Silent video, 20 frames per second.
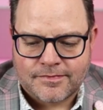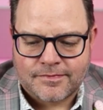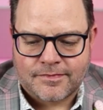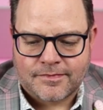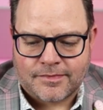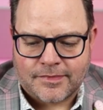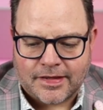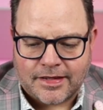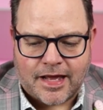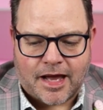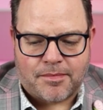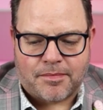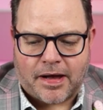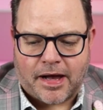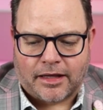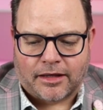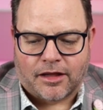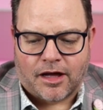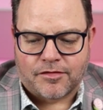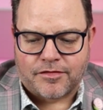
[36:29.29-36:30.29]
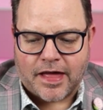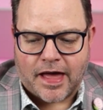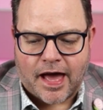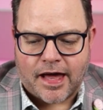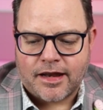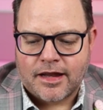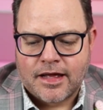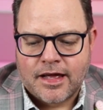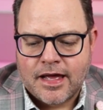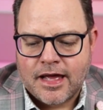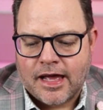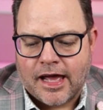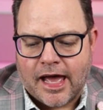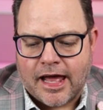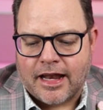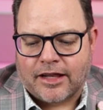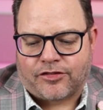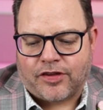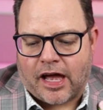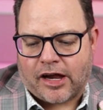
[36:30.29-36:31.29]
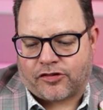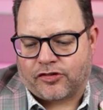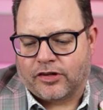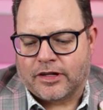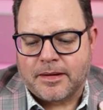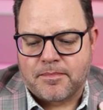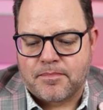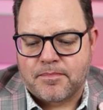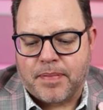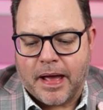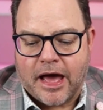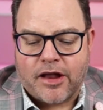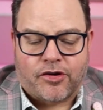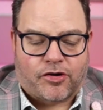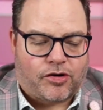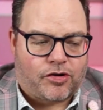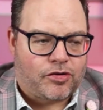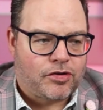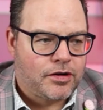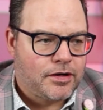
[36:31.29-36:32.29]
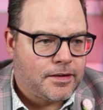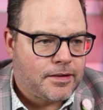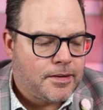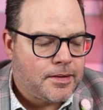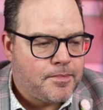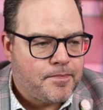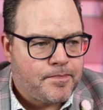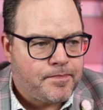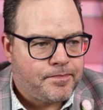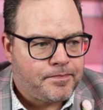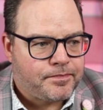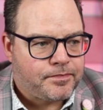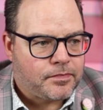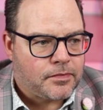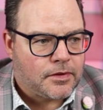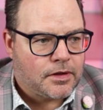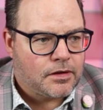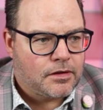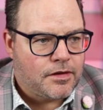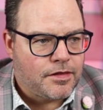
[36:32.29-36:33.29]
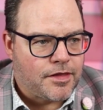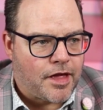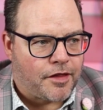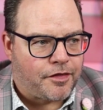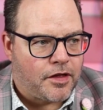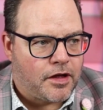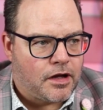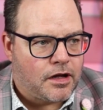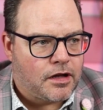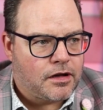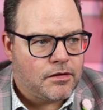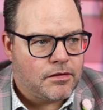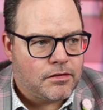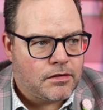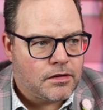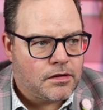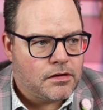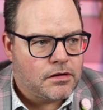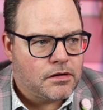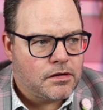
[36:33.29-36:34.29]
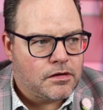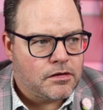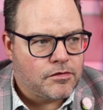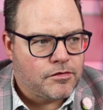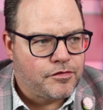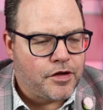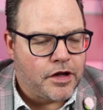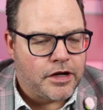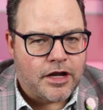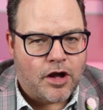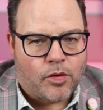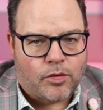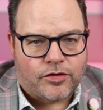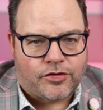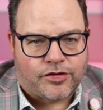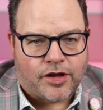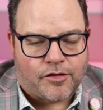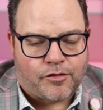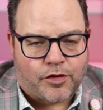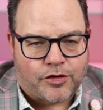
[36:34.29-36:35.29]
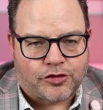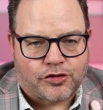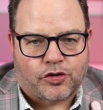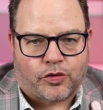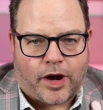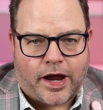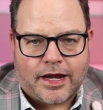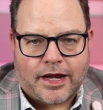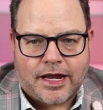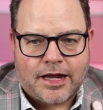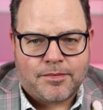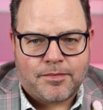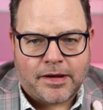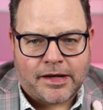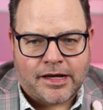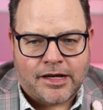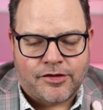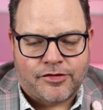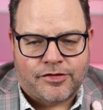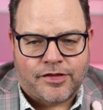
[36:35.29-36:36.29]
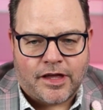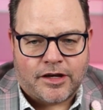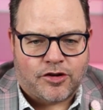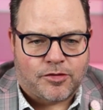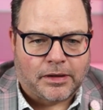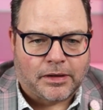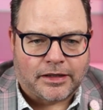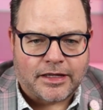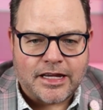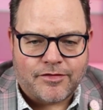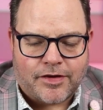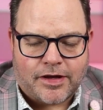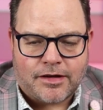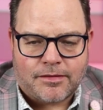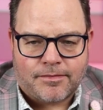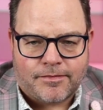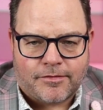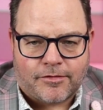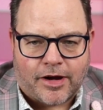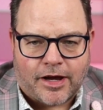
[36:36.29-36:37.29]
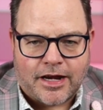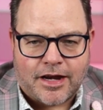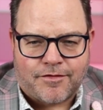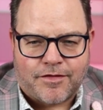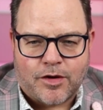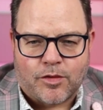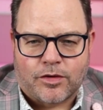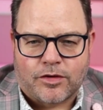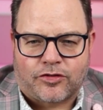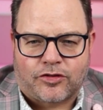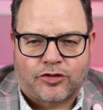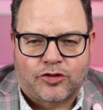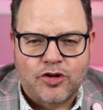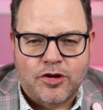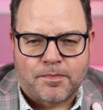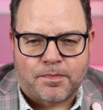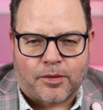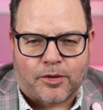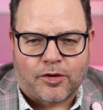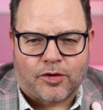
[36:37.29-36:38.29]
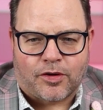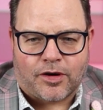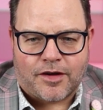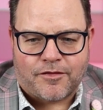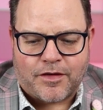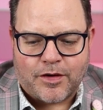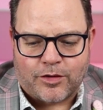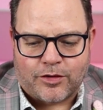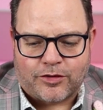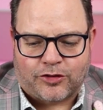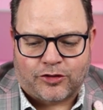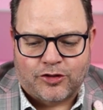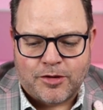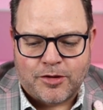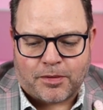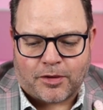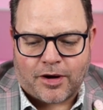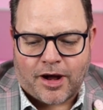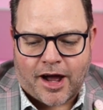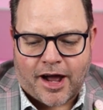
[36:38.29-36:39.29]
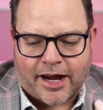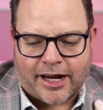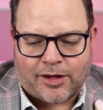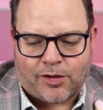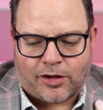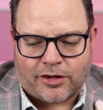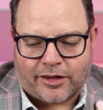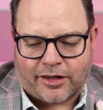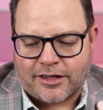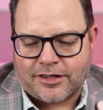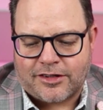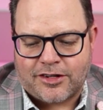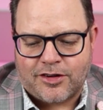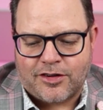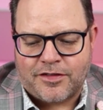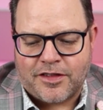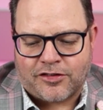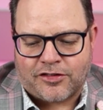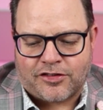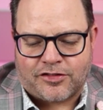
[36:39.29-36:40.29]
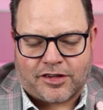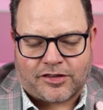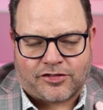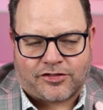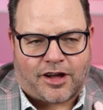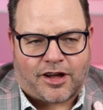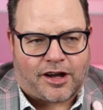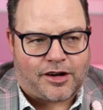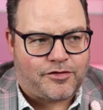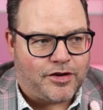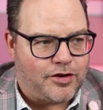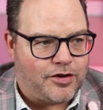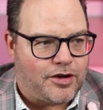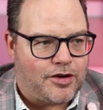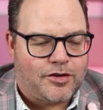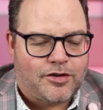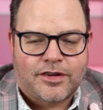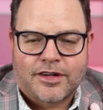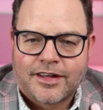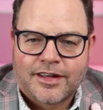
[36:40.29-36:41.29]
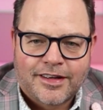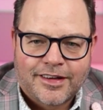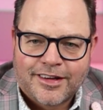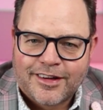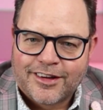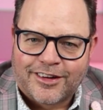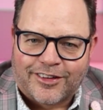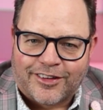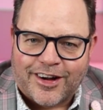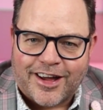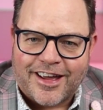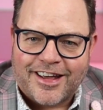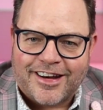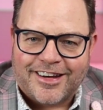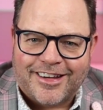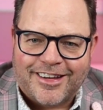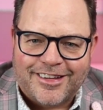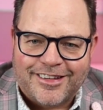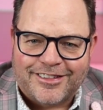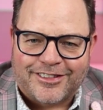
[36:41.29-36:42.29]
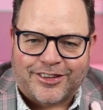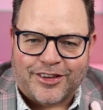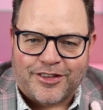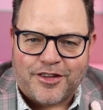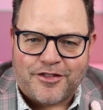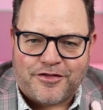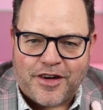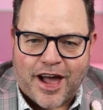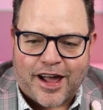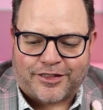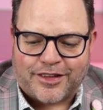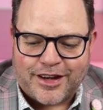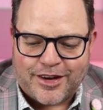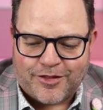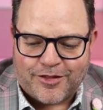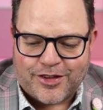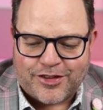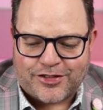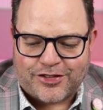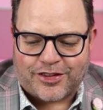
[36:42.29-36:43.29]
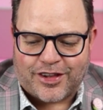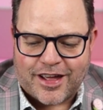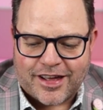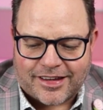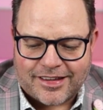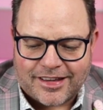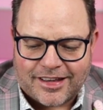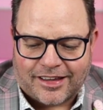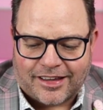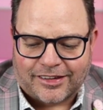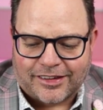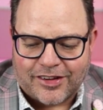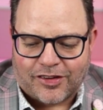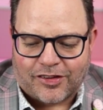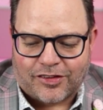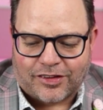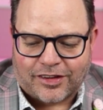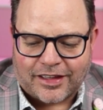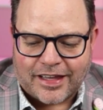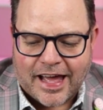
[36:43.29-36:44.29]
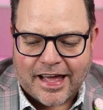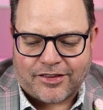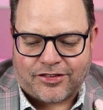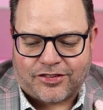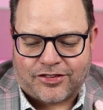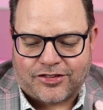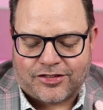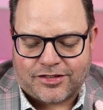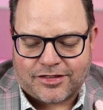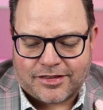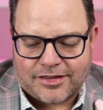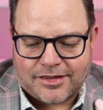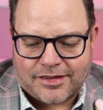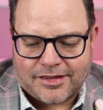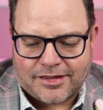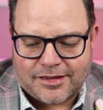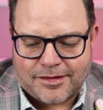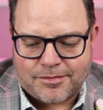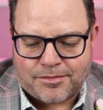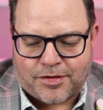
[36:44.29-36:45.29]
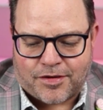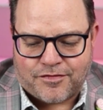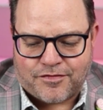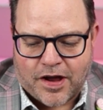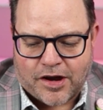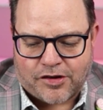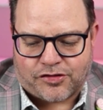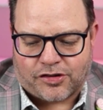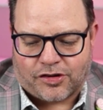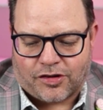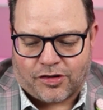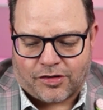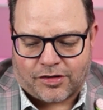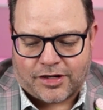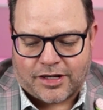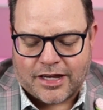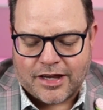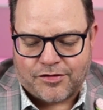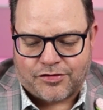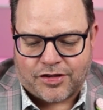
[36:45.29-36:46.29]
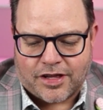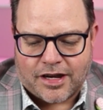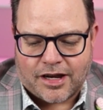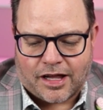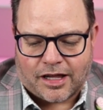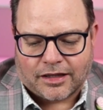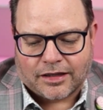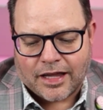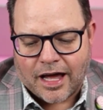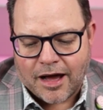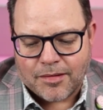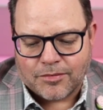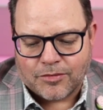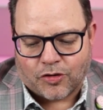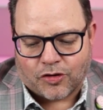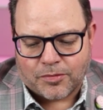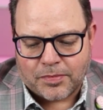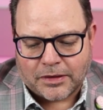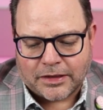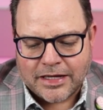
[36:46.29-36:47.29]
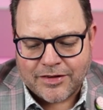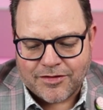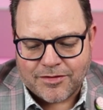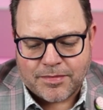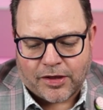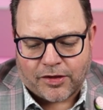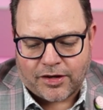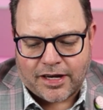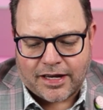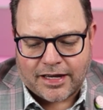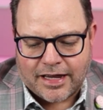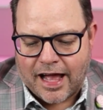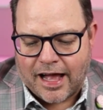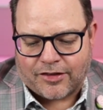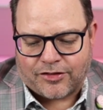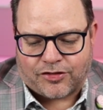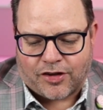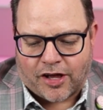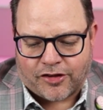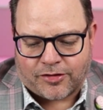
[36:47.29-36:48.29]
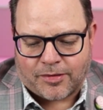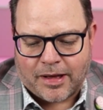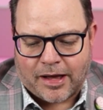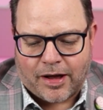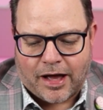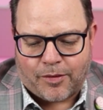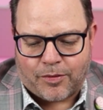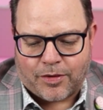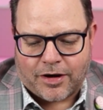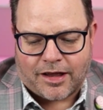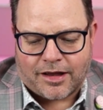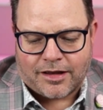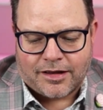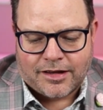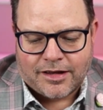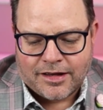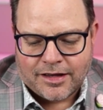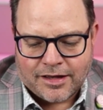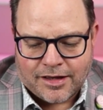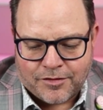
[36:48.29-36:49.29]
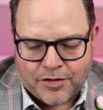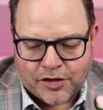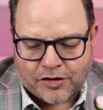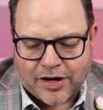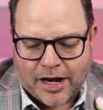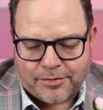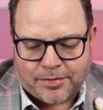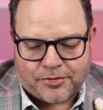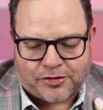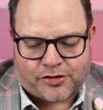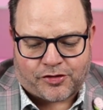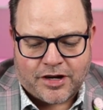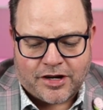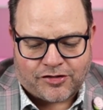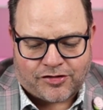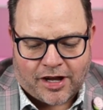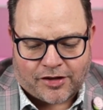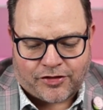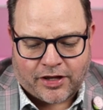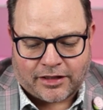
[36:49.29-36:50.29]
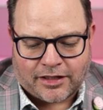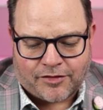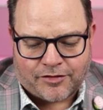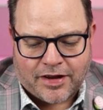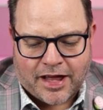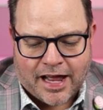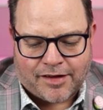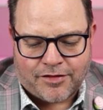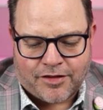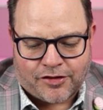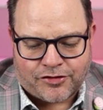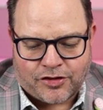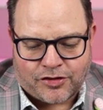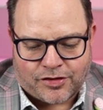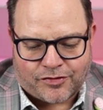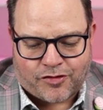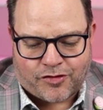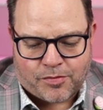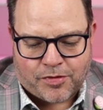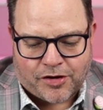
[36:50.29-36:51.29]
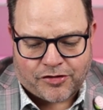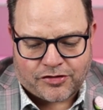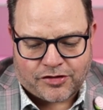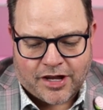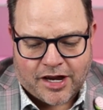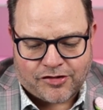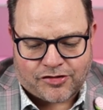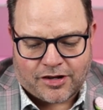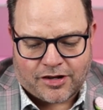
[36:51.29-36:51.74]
Yep, I love that. And it's actually better that the video and stuff was grainy because then you believe it, right? If it was super high quality, you're like, dude, this is a stock photo, right? And so the fact that it was like a little less professional gives it a lot more believability. Yeah, it's awesome. I want to, if you grab some screenshots, I'd love to have those, use it for a presentation.